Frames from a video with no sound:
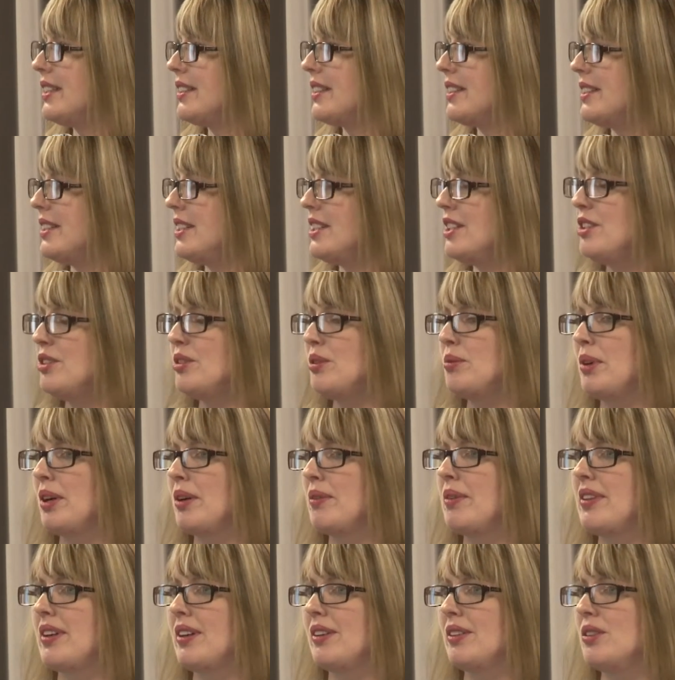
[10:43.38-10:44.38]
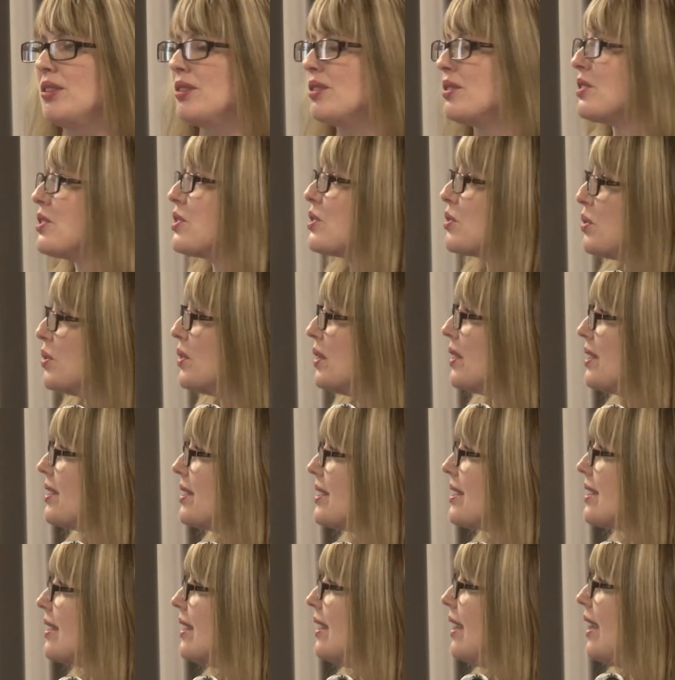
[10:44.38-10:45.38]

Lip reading: continue to work with our local schools.